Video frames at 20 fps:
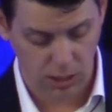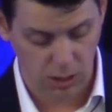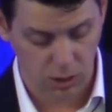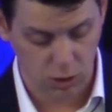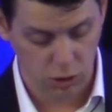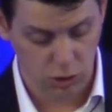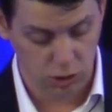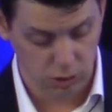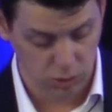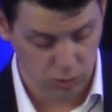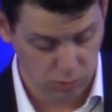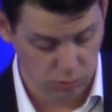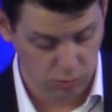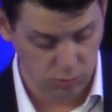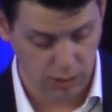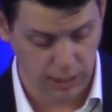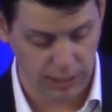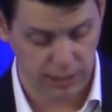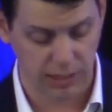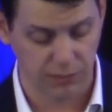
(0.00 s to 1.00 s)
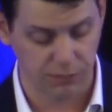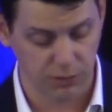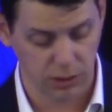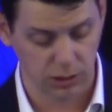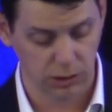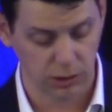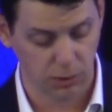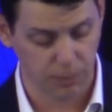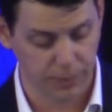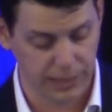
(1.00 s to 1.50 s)
you and give you a
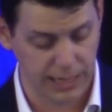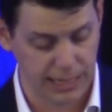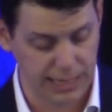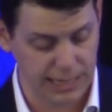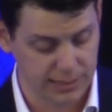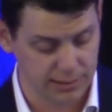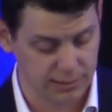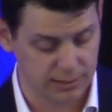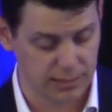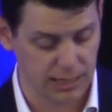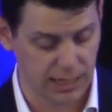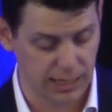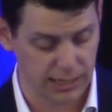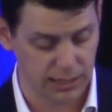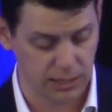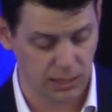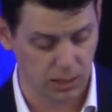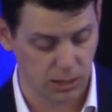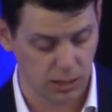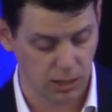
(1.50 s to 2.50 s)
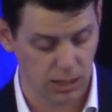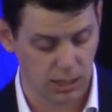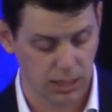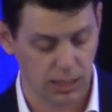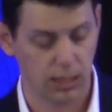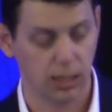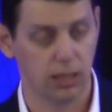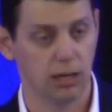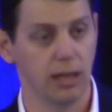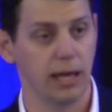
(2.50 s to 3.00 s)
little bit of insight,
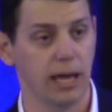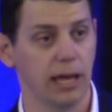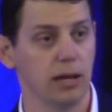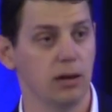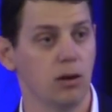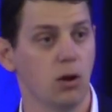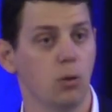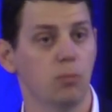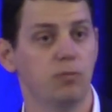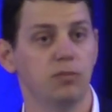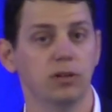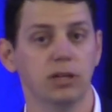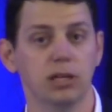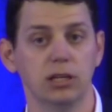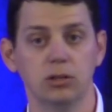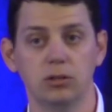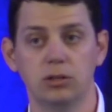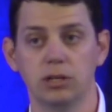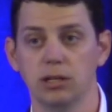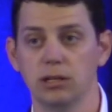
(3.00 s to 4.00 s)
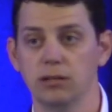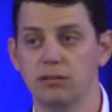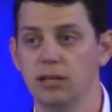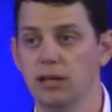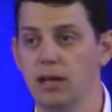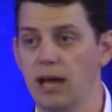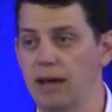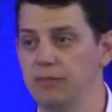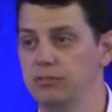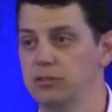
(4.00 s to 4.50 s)
and hopefully you can
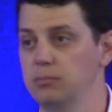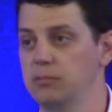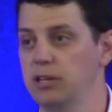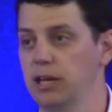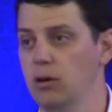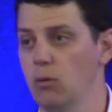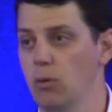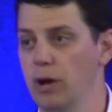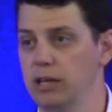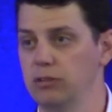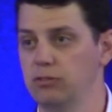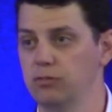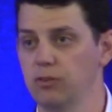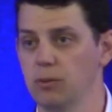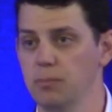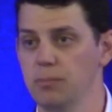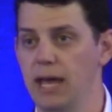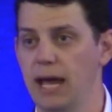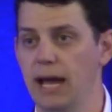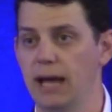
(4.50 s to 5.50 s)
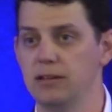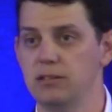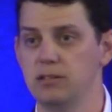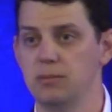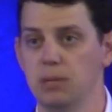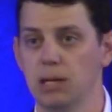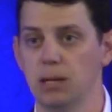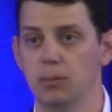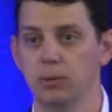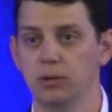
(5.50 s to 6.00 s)
have some takeaways from that to
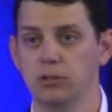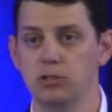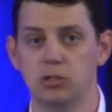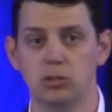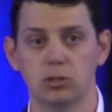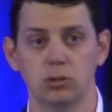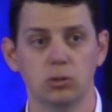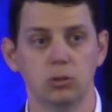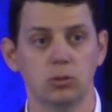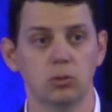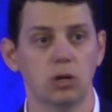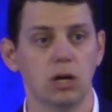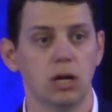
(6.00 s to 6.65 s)
be able to